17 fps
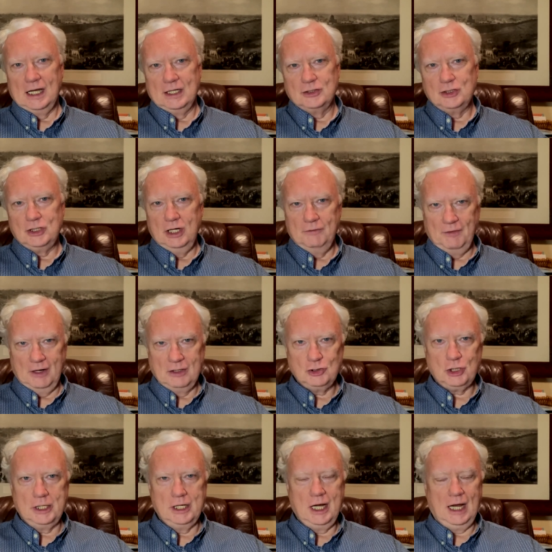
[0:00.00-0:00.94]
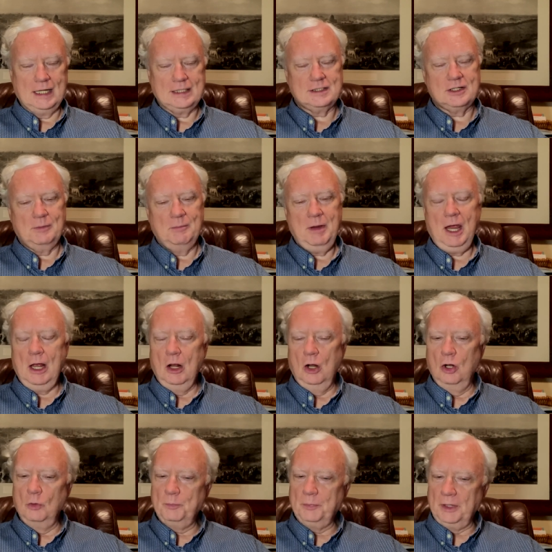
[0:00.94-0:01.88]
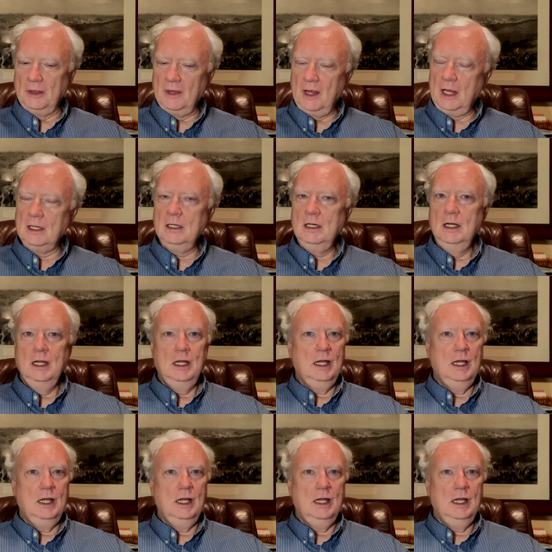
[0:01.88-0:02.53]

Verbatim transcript: she eventually got some help, and then